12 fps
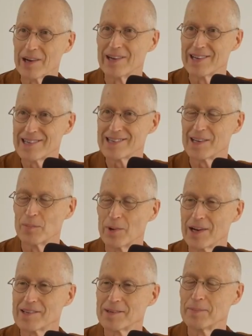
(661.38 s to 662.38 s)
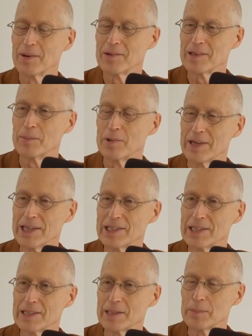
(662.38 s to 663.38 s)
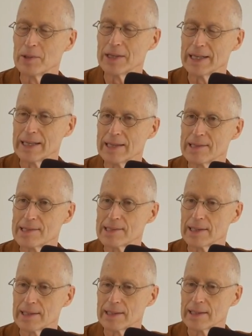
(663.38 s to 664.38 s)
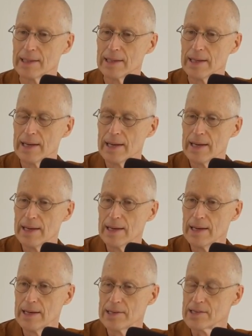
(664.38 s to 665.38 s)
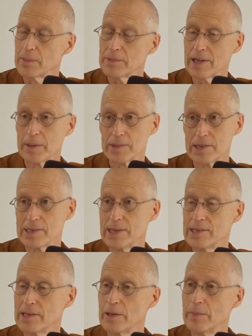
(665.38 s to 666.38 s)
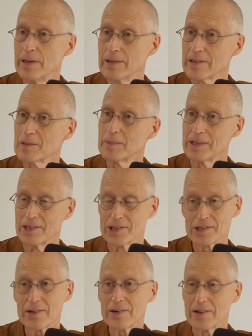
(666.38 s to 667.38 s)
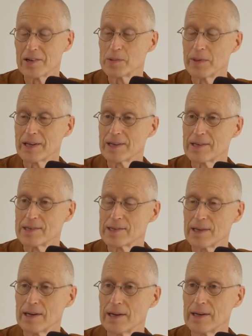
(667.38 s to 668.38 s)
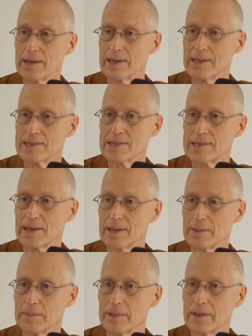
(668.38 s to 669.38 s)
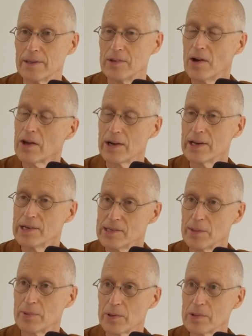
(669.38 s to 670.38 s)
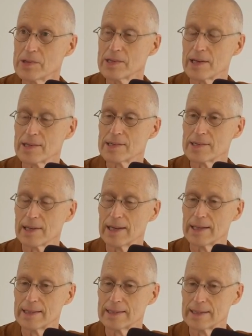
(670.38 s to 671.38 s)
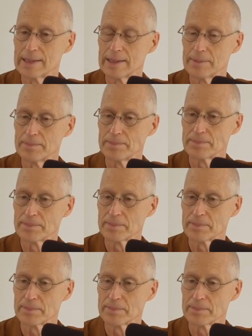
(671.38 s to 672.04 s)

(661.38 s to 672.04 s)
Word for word: it is that brings about liberation, liberating insight. Sometimes it's easy to be a little bit discouraged because uh, it's um, not an easy process, and um,